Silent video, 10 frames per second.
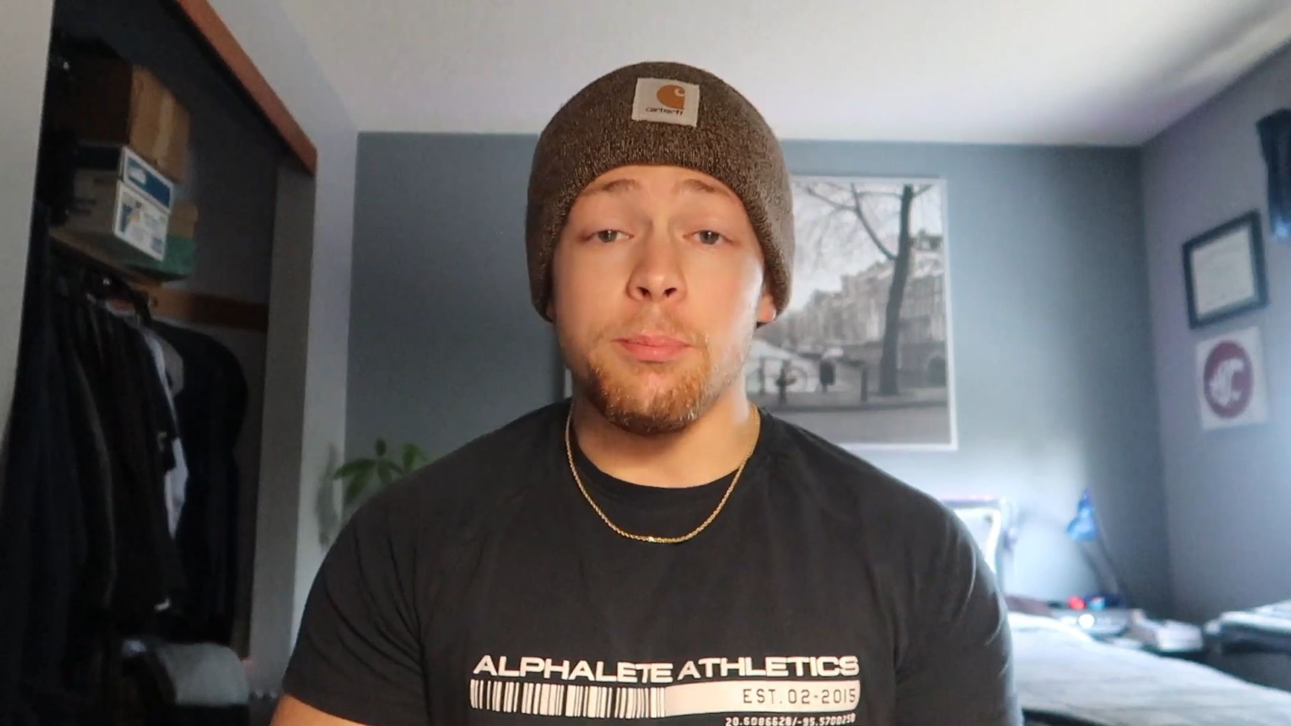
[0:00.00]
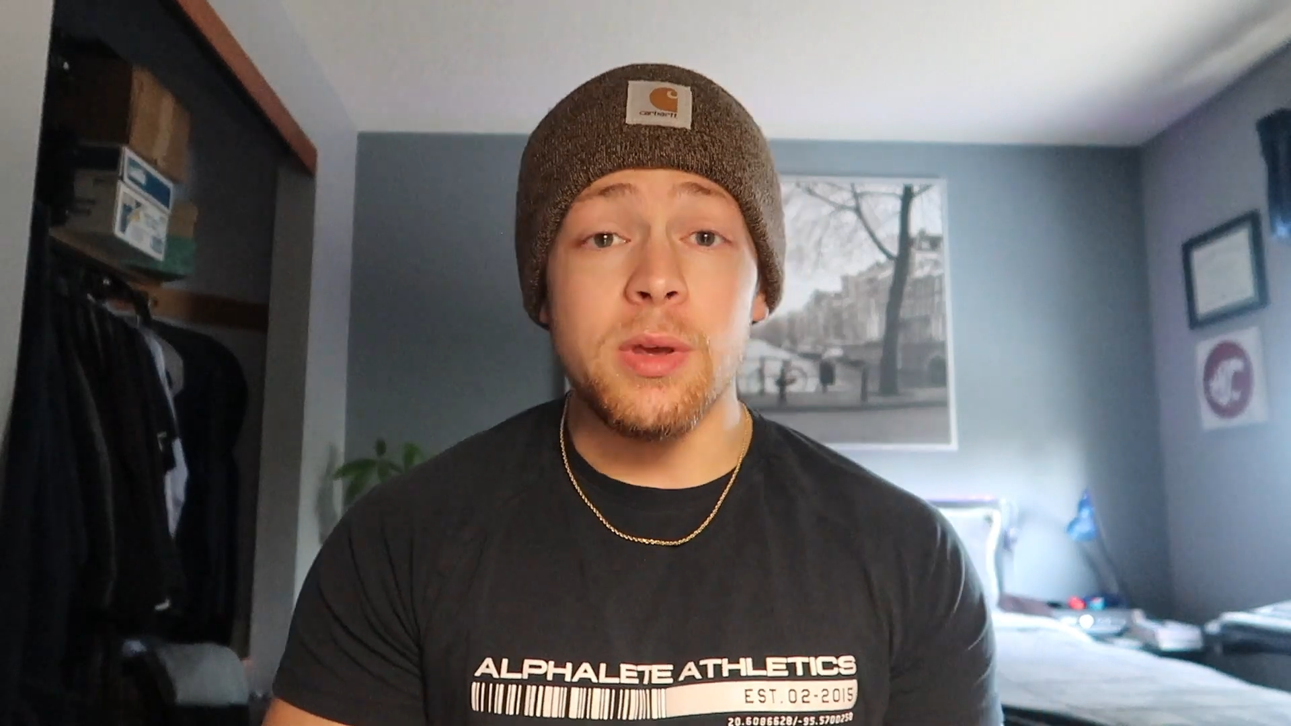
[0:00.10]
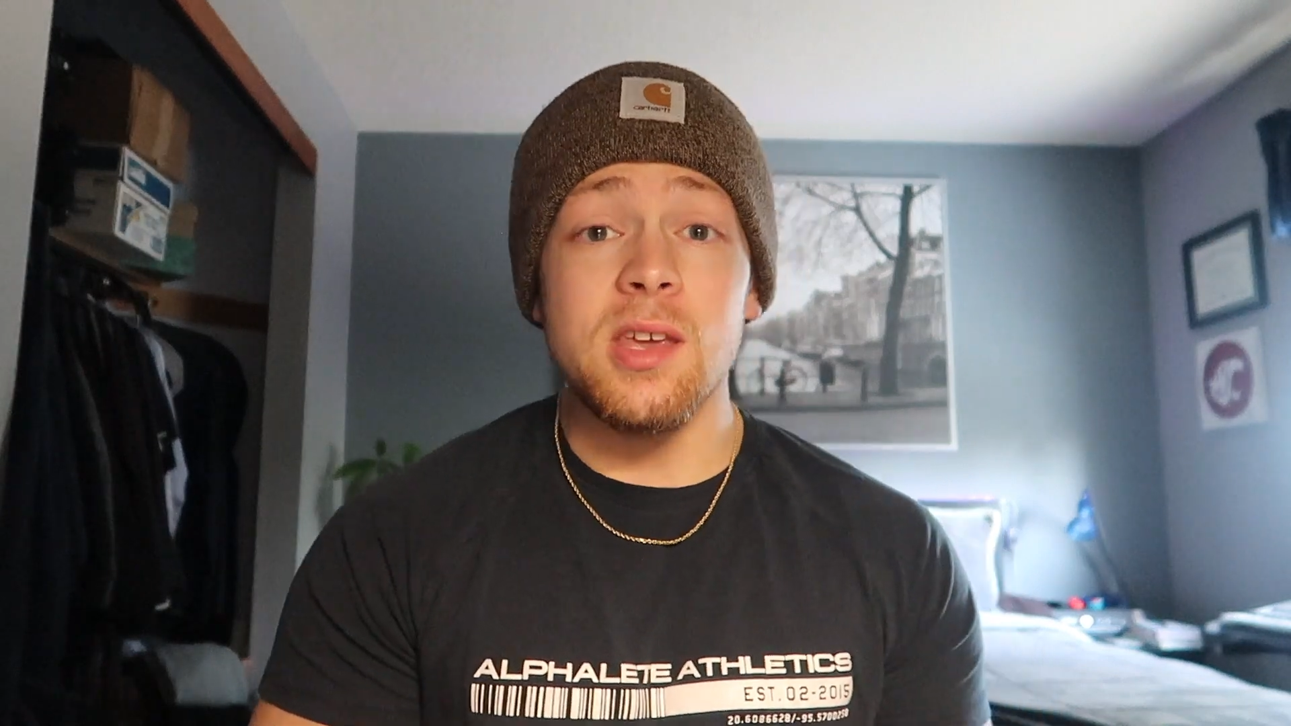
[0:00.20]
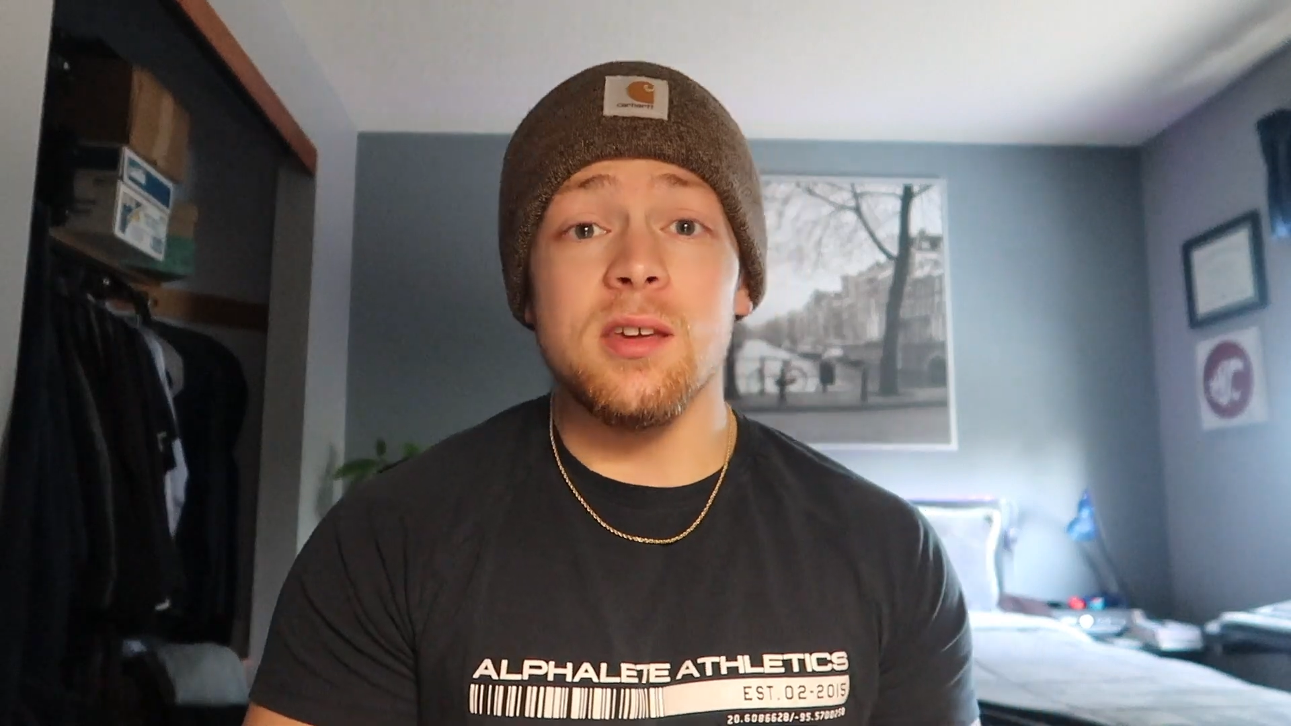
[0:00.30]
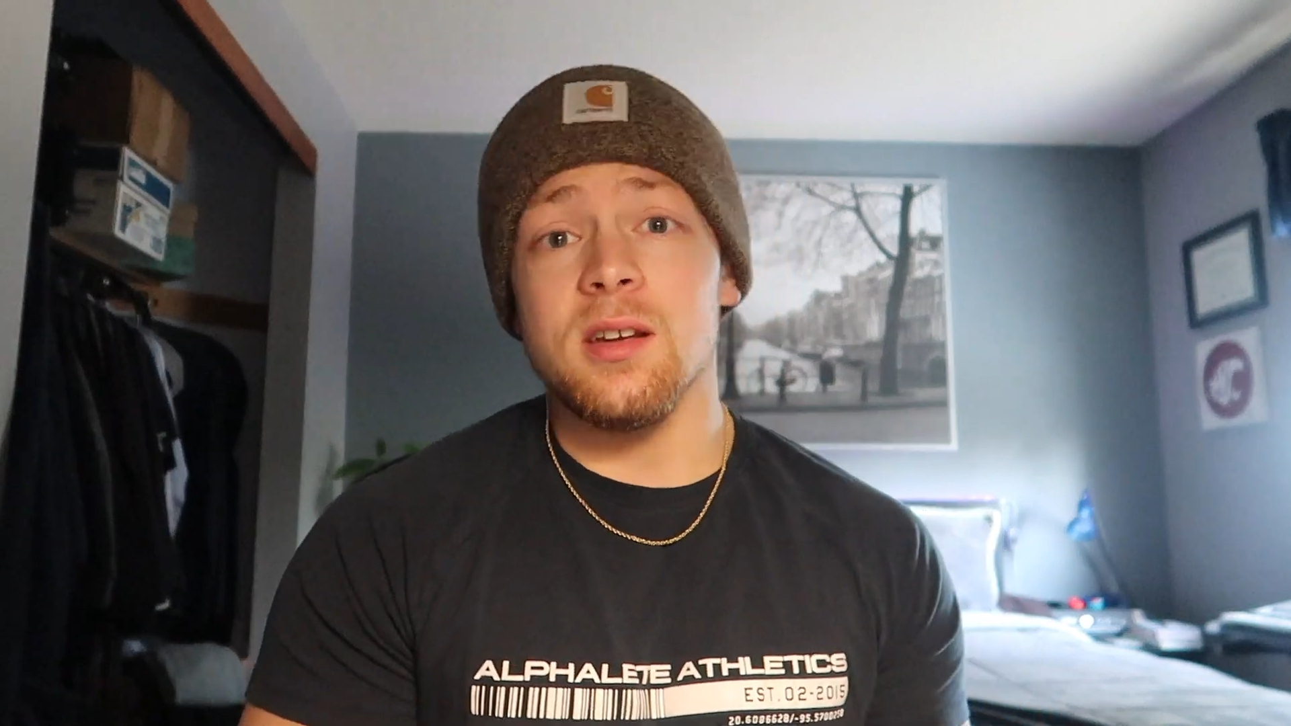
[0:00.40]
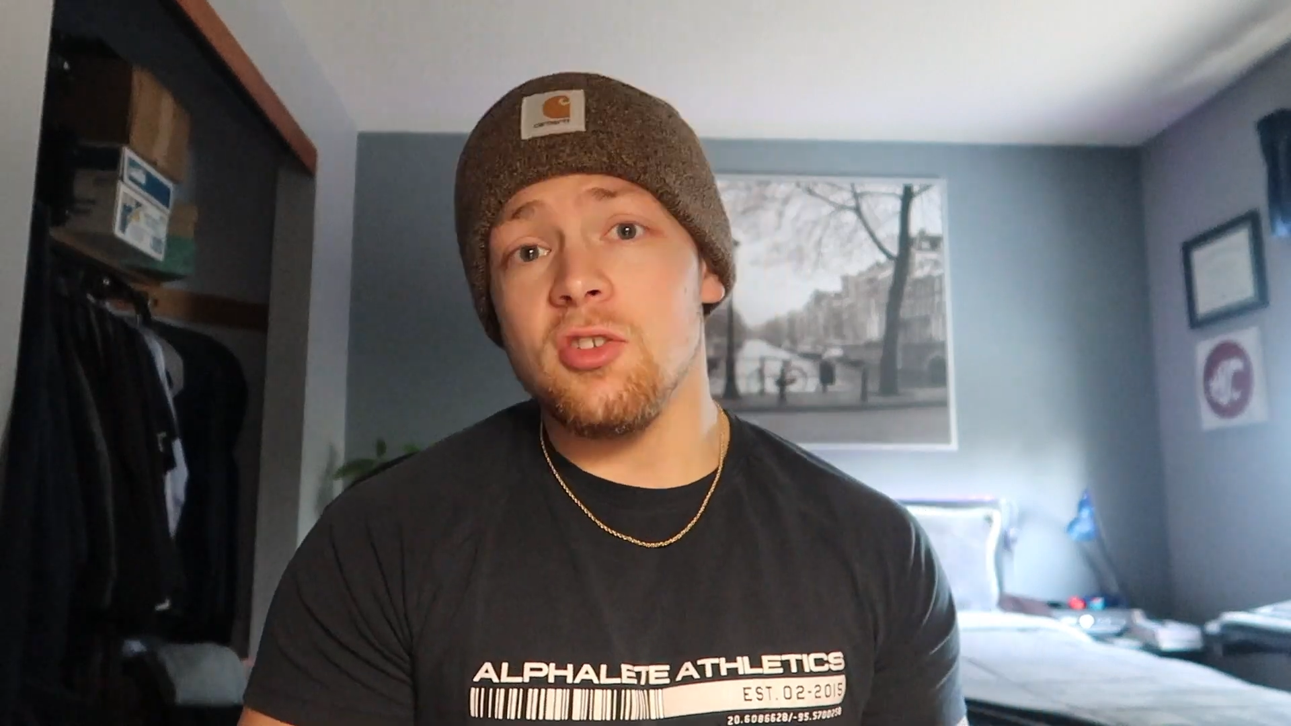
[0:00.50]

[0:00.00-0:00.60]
be an